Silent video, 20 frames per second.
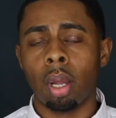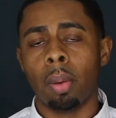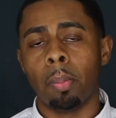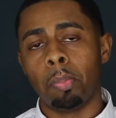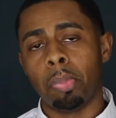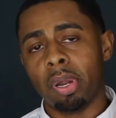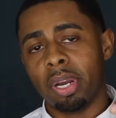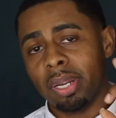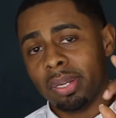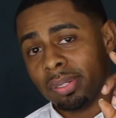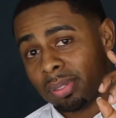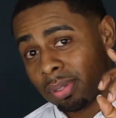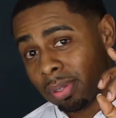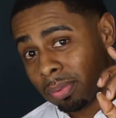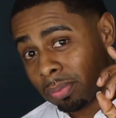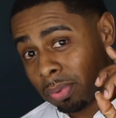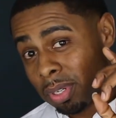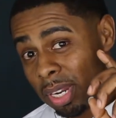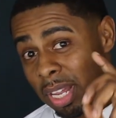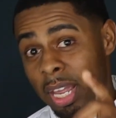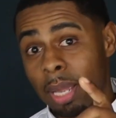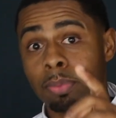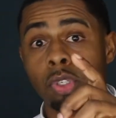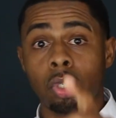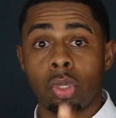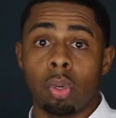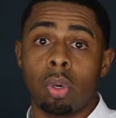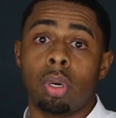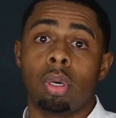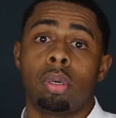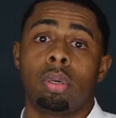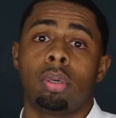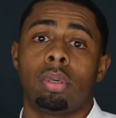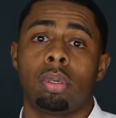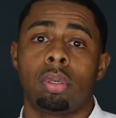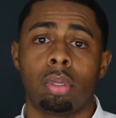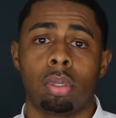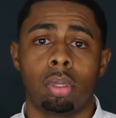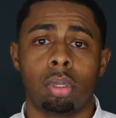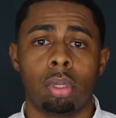but it's for damn sure
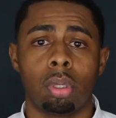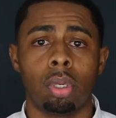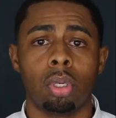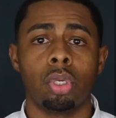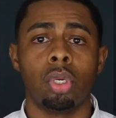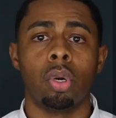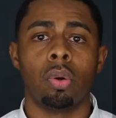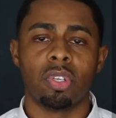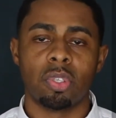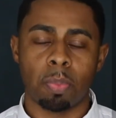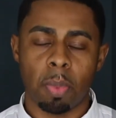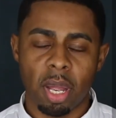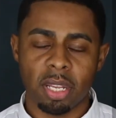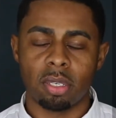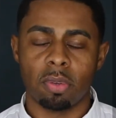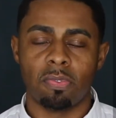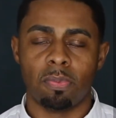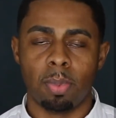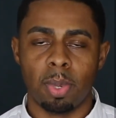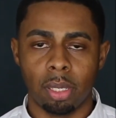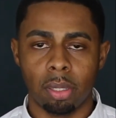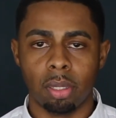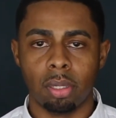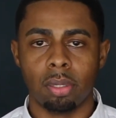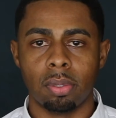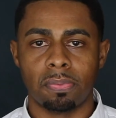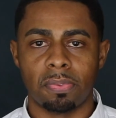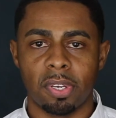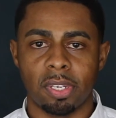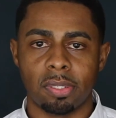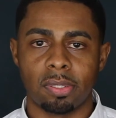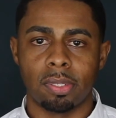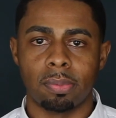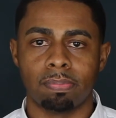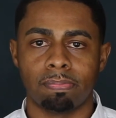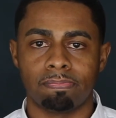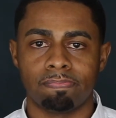your responsibility to fix it.